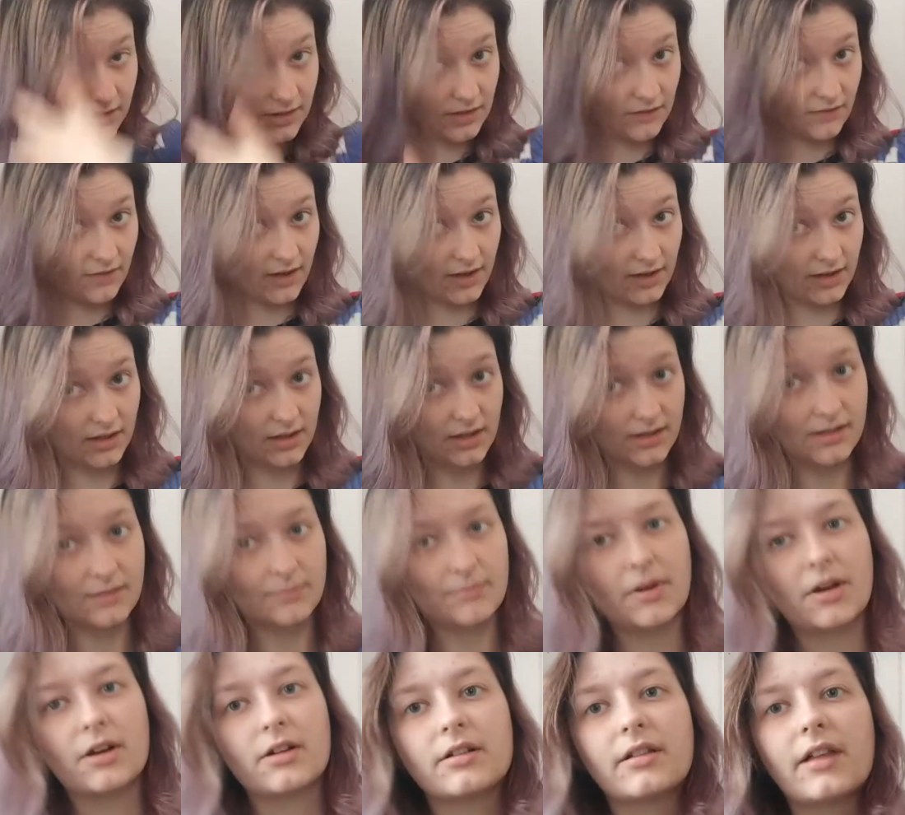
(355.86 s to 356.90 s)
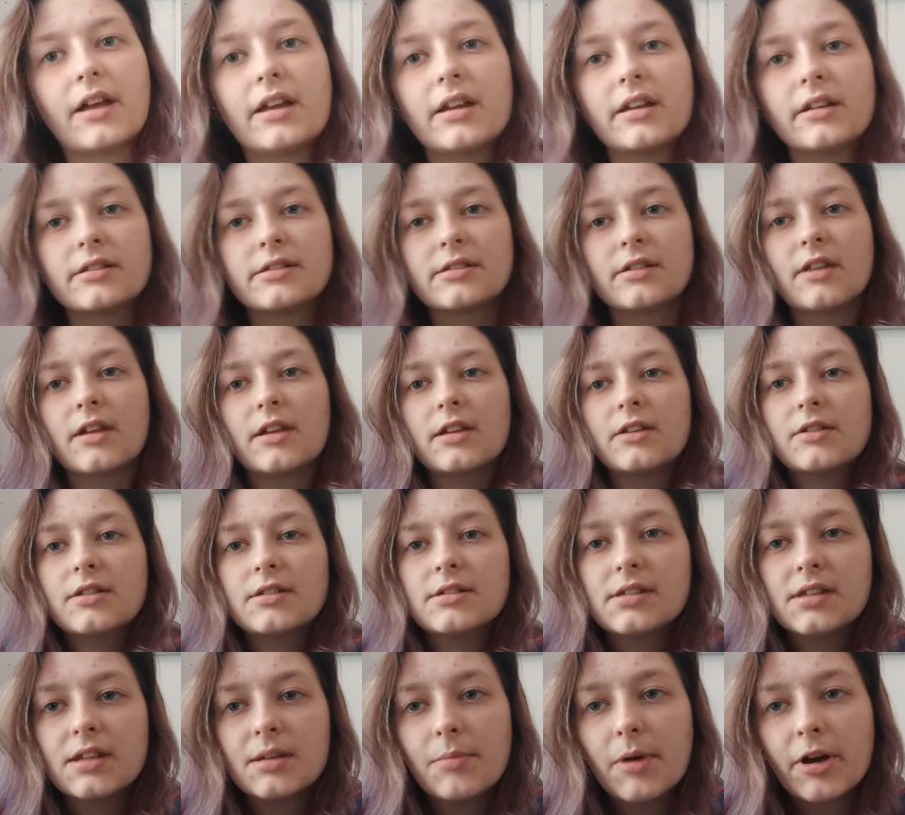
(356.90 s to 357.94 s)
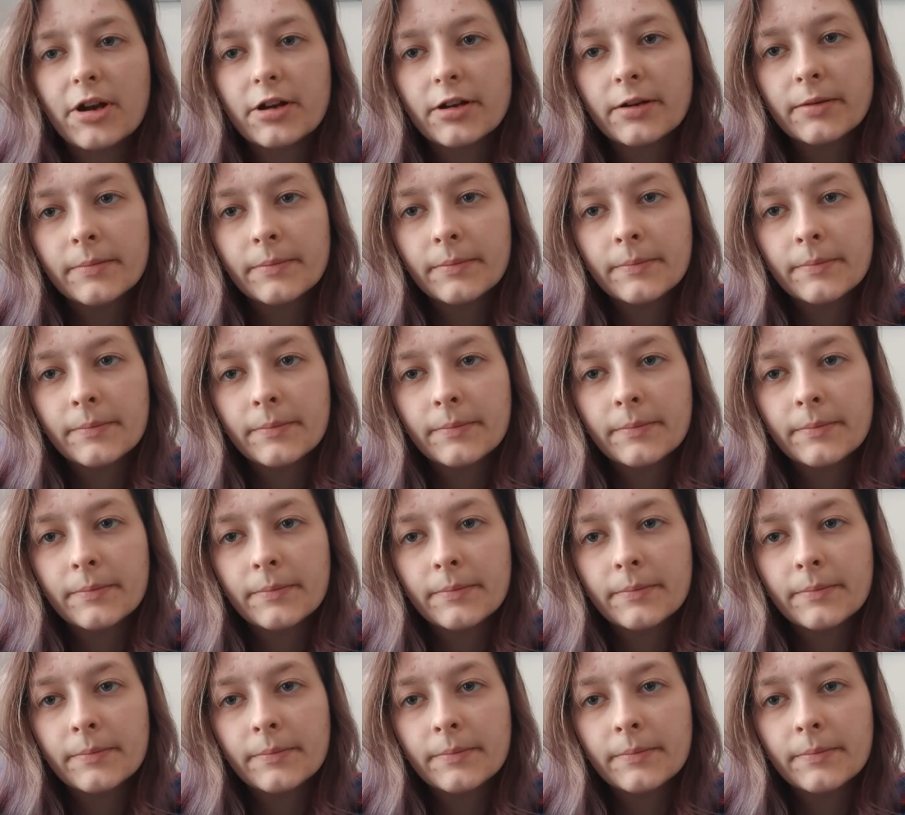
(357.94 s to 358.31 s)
see if I can get some better lighting so that you can see better.